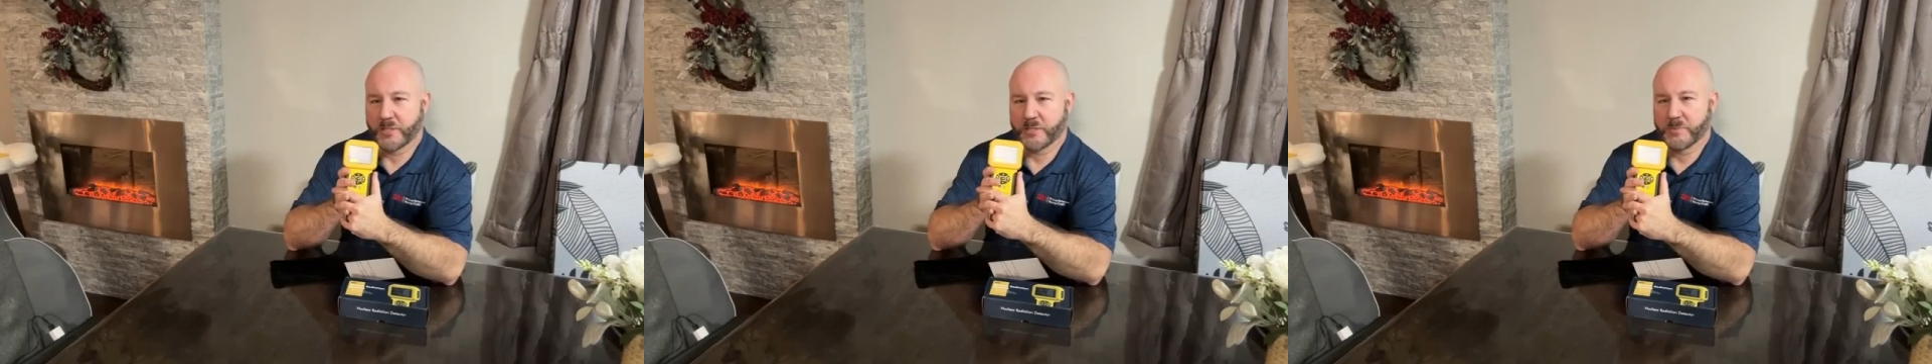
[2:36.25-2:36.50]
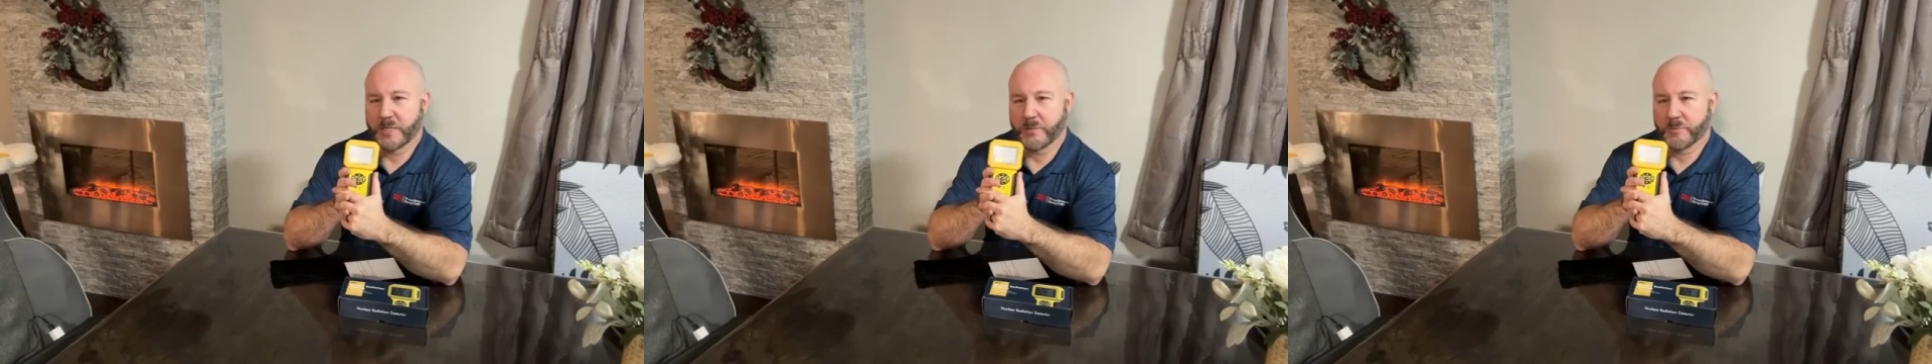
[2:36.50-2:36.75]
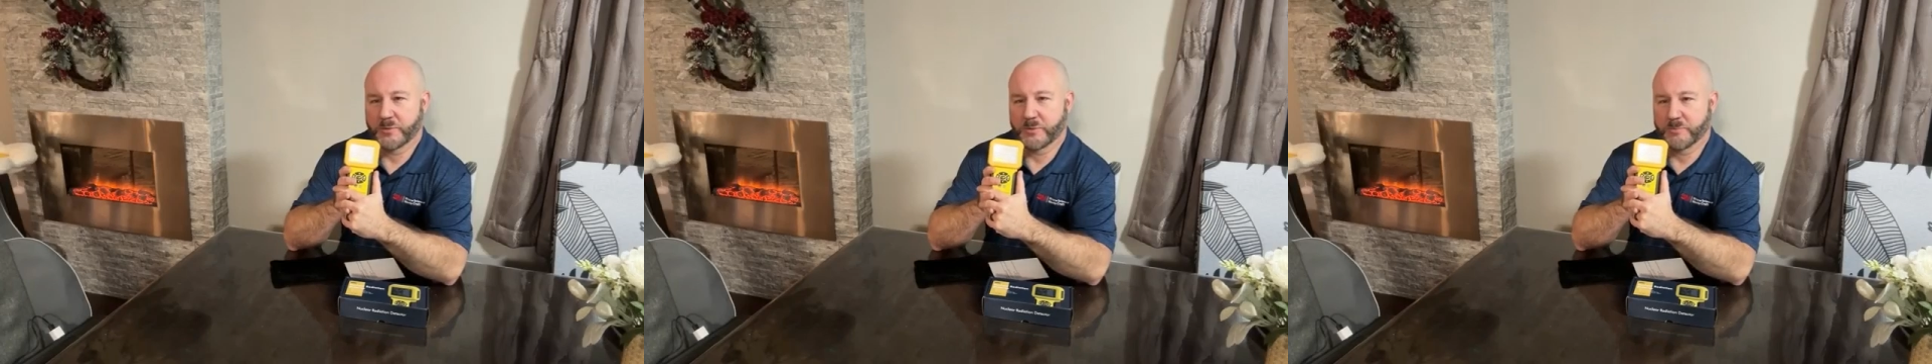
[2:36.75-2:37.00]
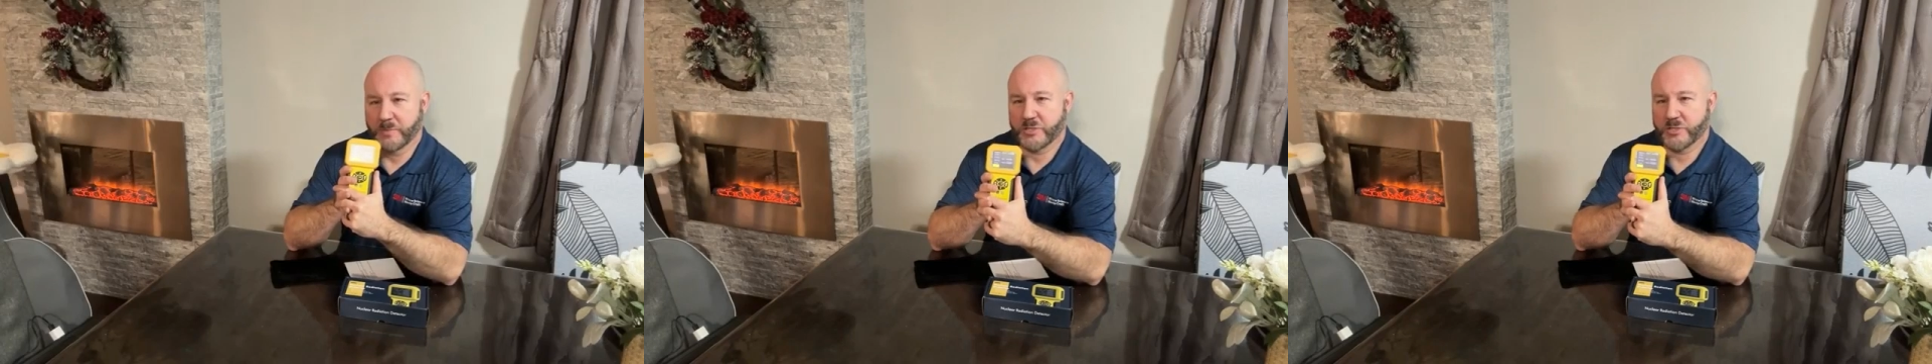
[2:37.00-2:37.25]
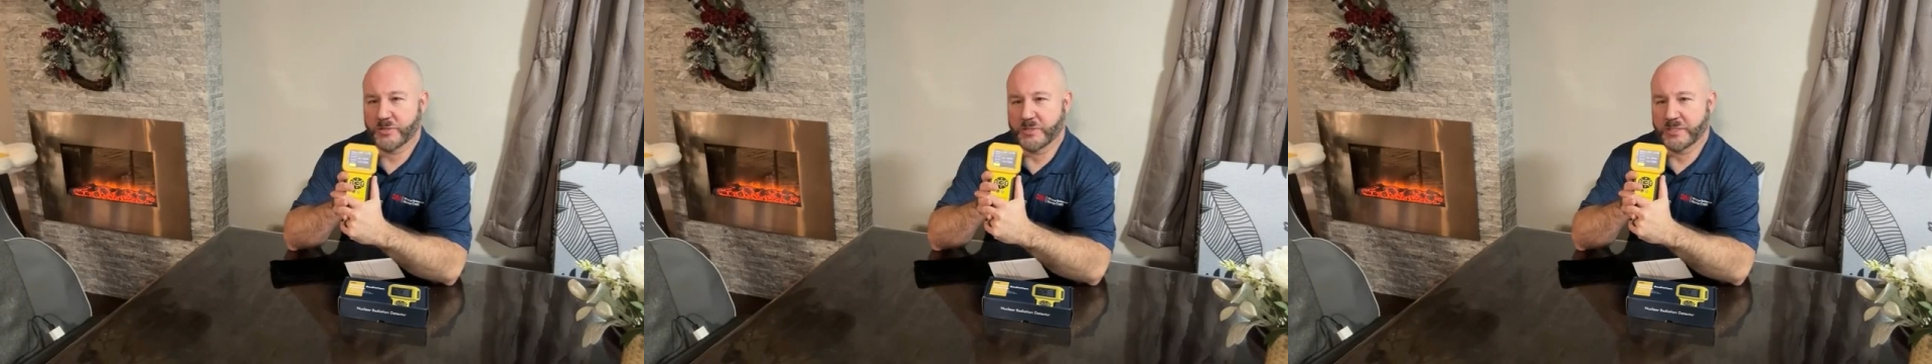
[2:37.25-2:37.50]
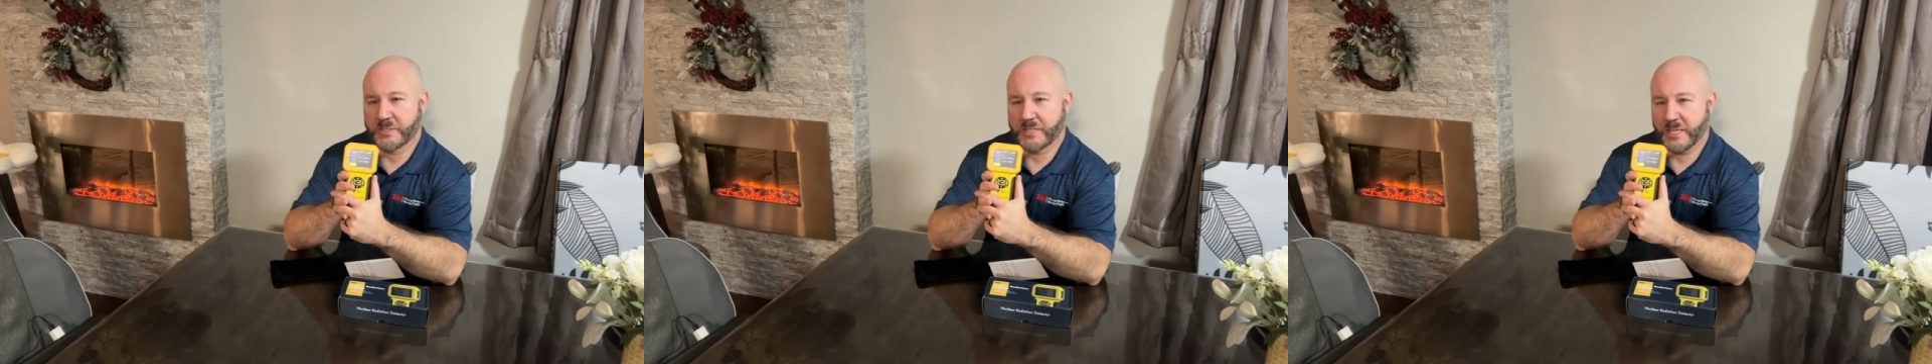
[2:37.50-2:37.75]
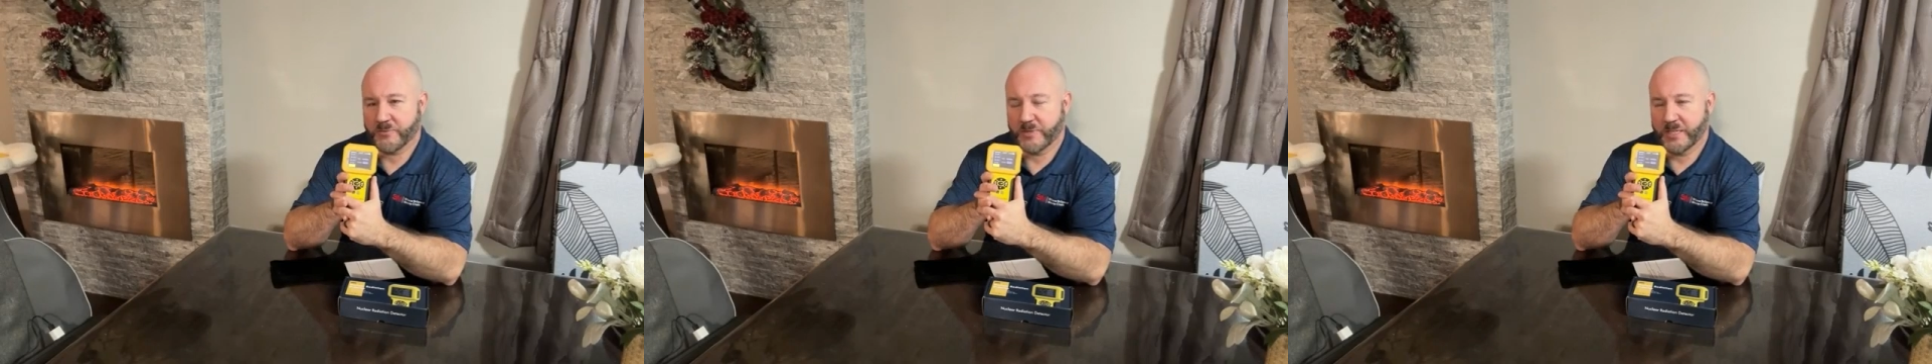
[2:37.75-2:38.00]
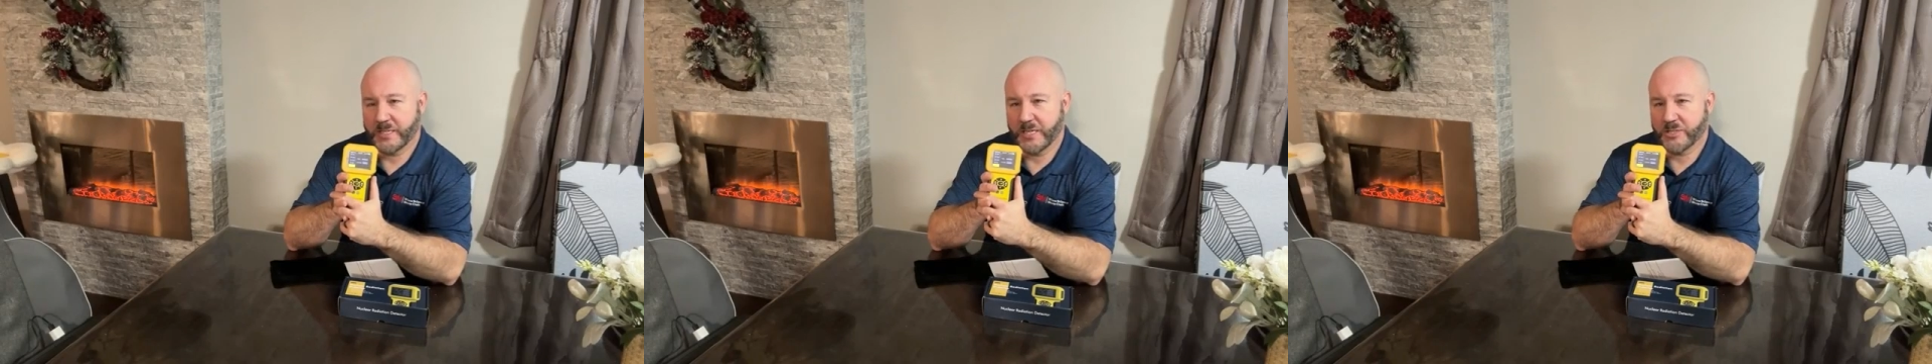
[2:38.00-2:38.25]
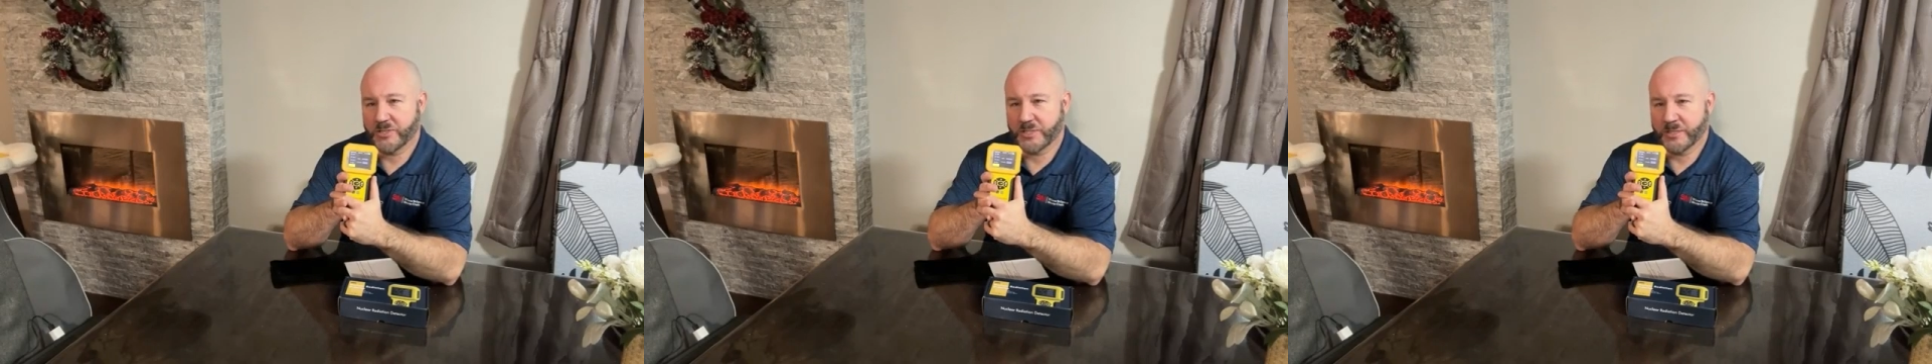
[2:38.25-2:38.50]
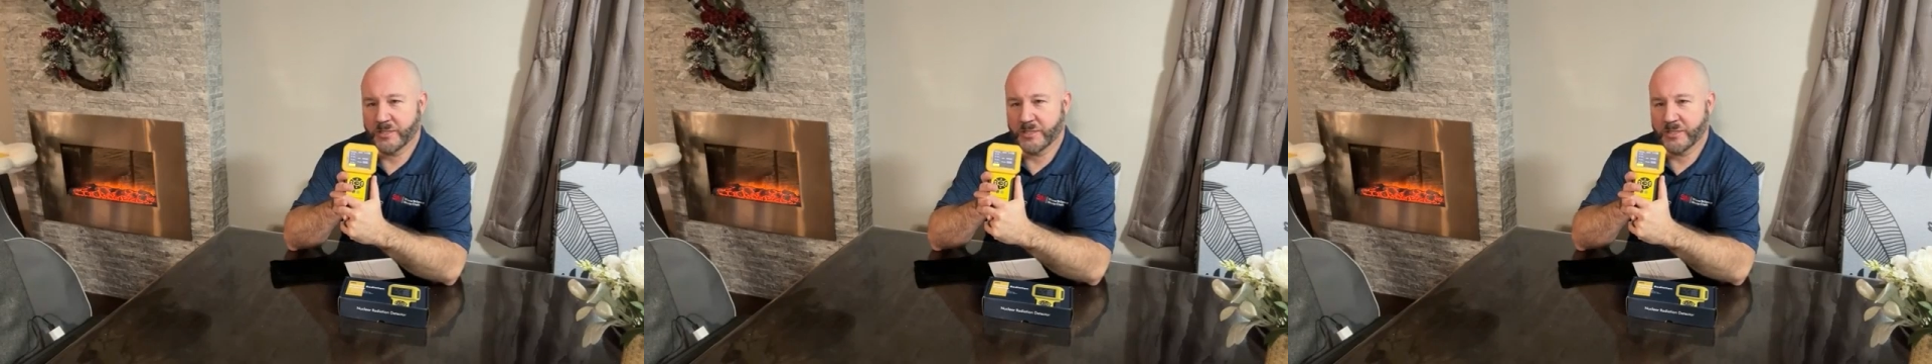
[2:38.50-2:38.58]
to be able to measure and detect radiation.